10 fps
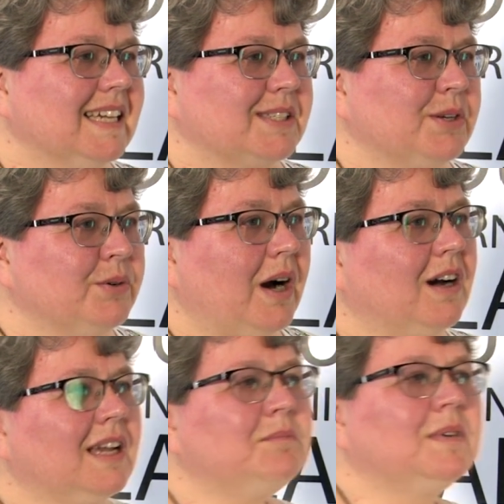So
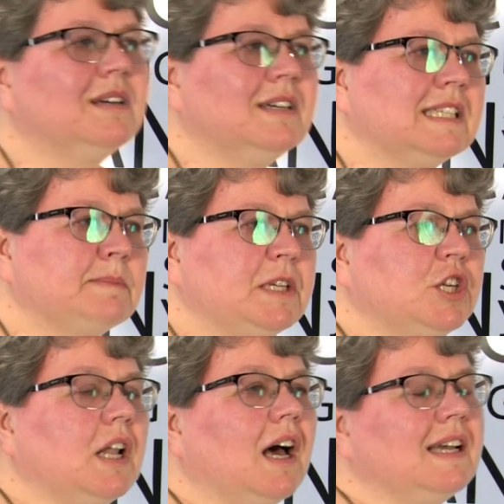I'm
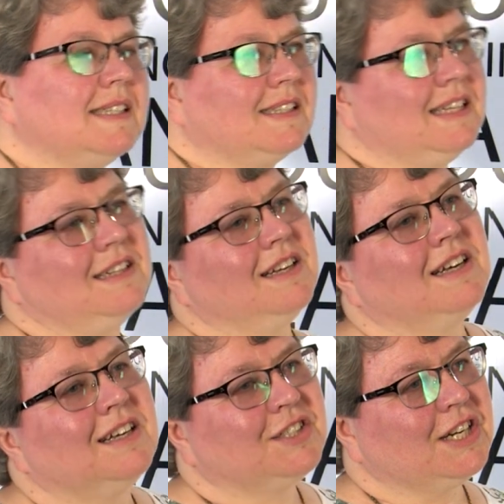specialized
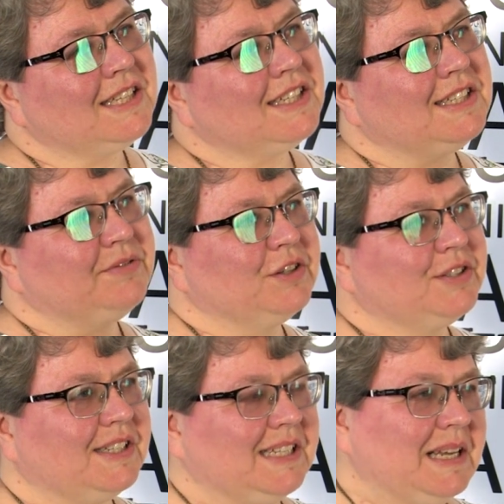in genetic
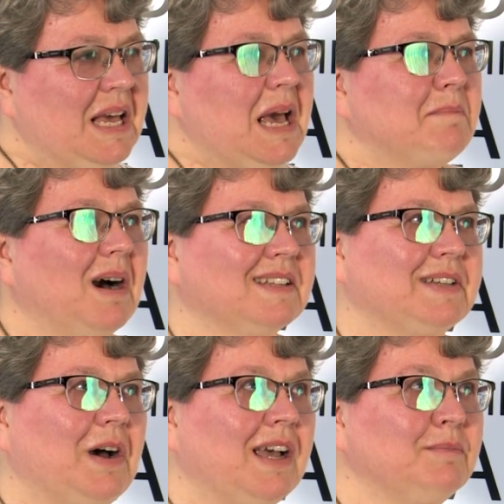diversity, but
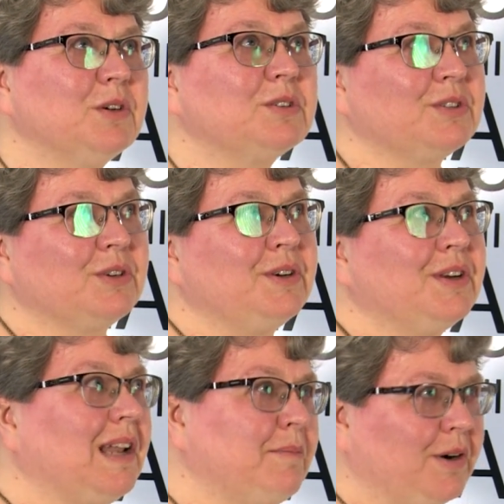I'm not a
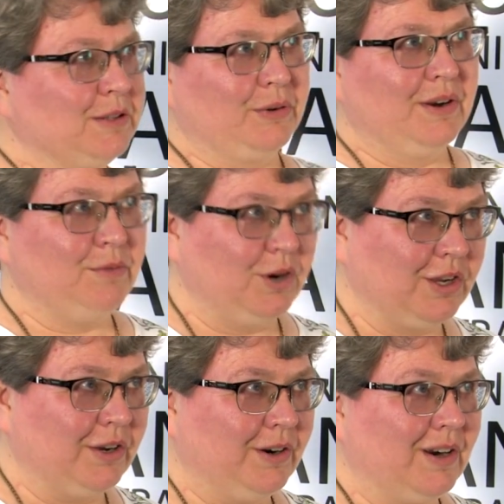laboratory
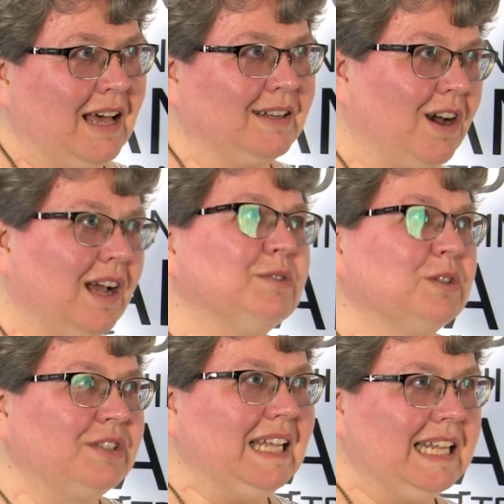worker and I'm
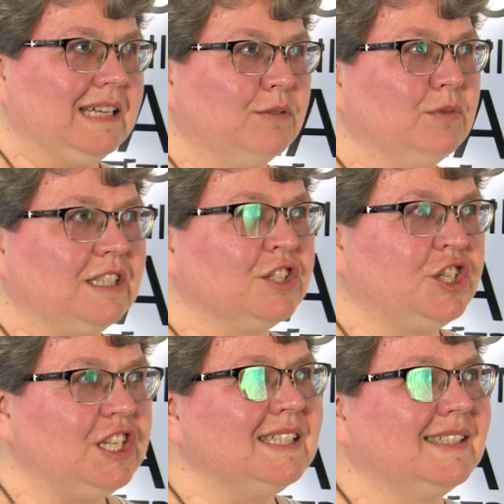not dealing with
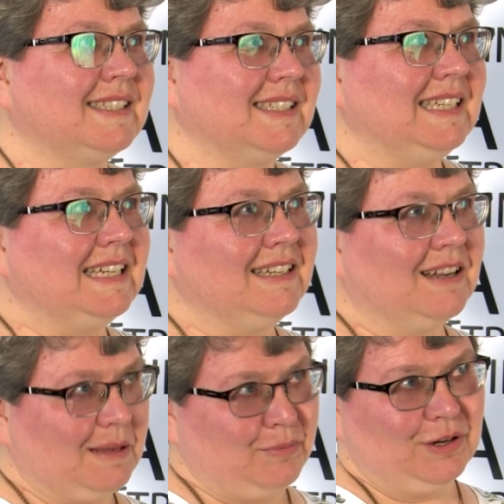genes in
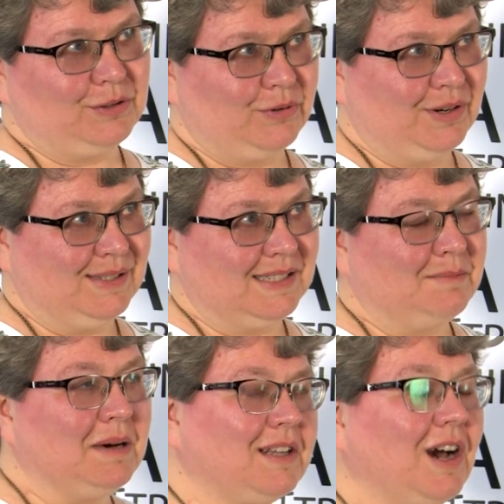laboratories,
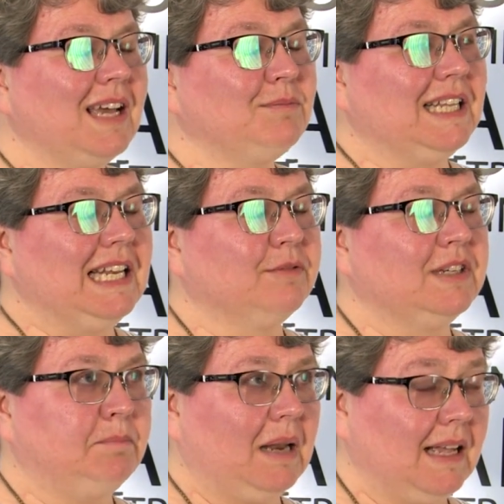but I'm dealing
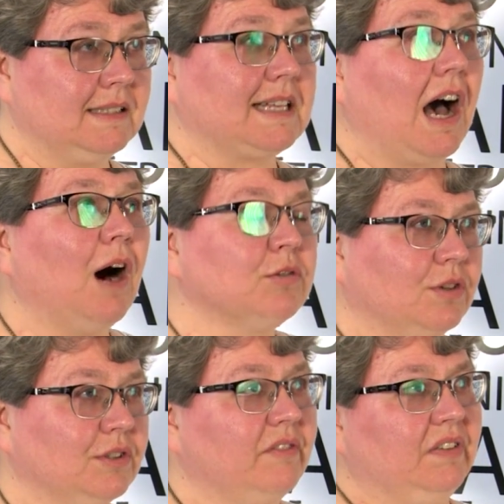with plants out
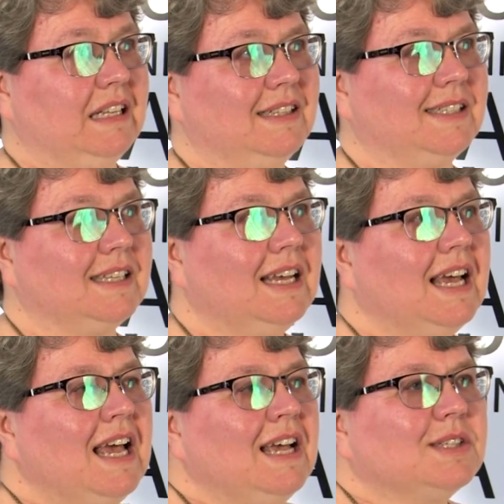on the fields.
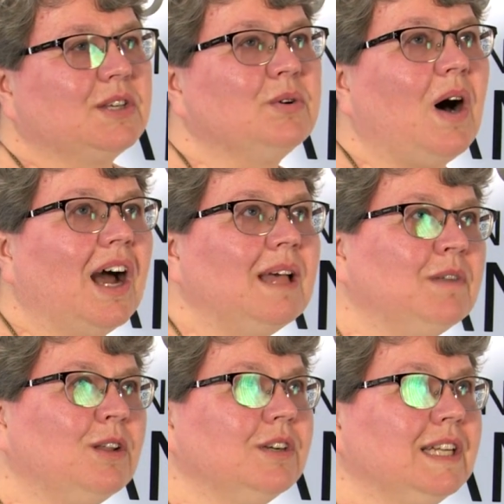So I'm
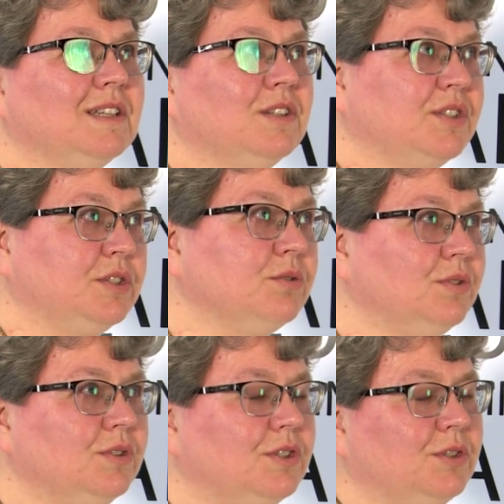learning the
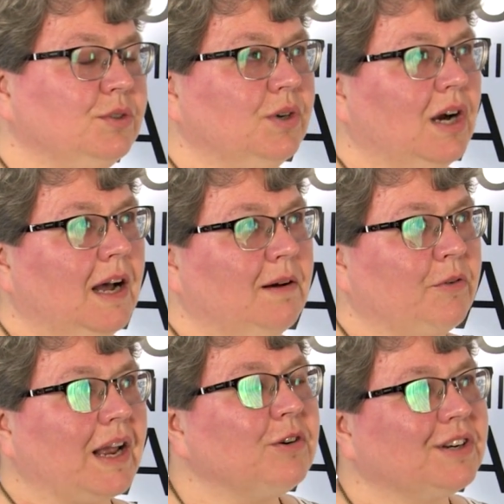students to
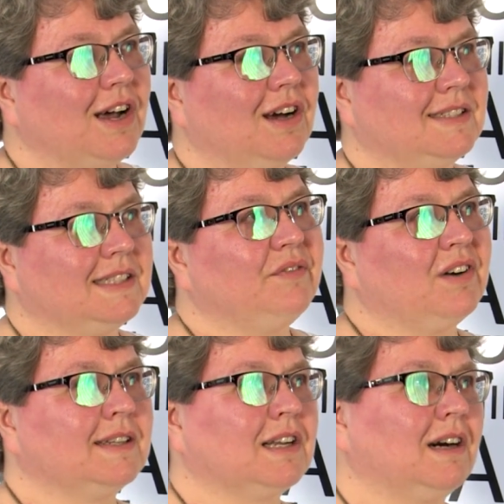recognize
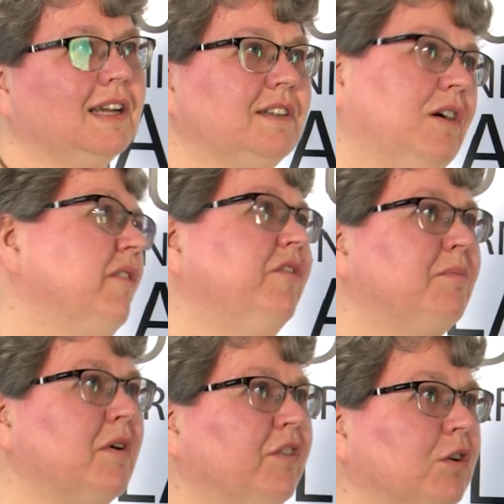different kind of
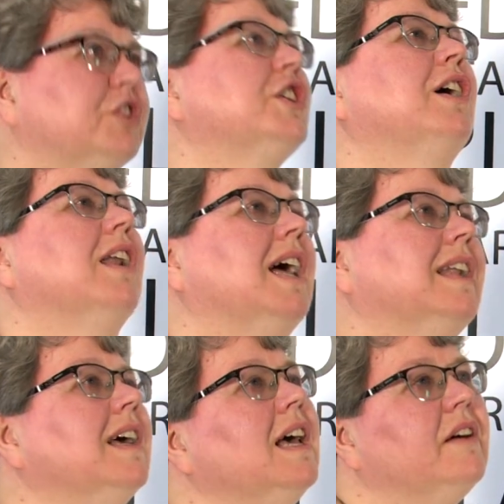morphological and
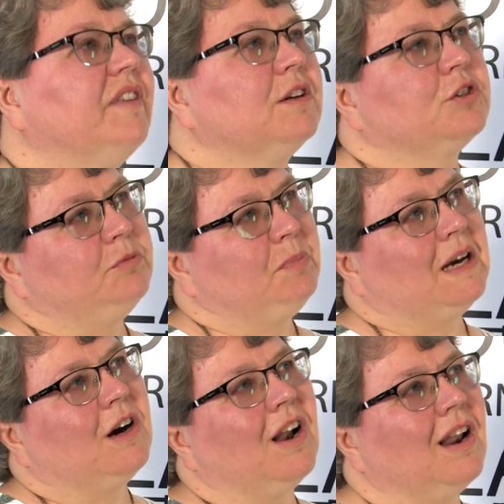
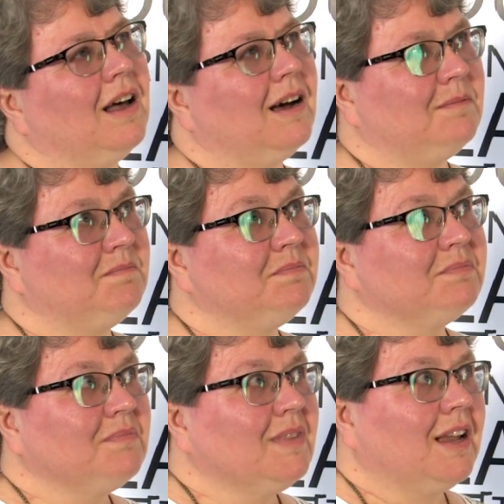phenotypical
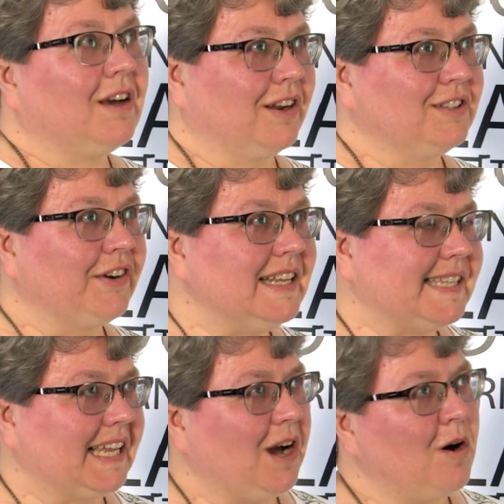
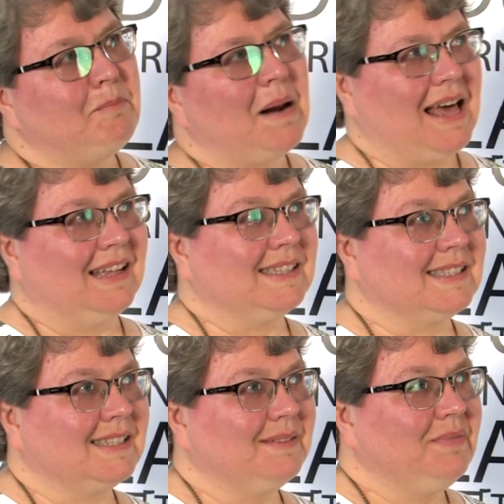characteristics on
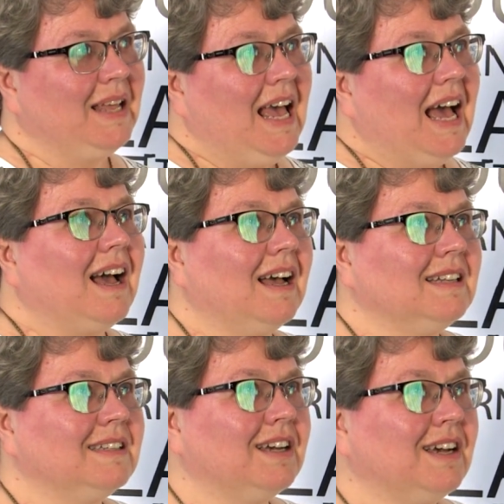plants.
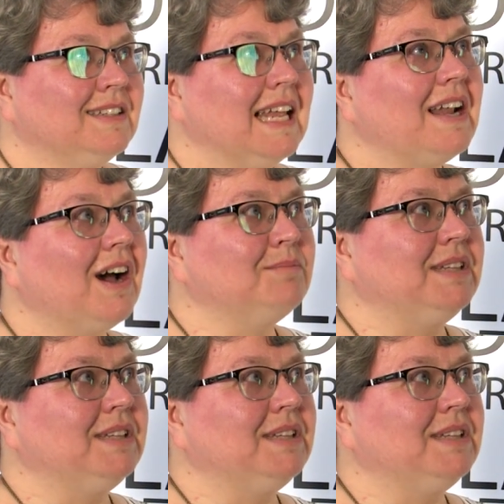And then I'm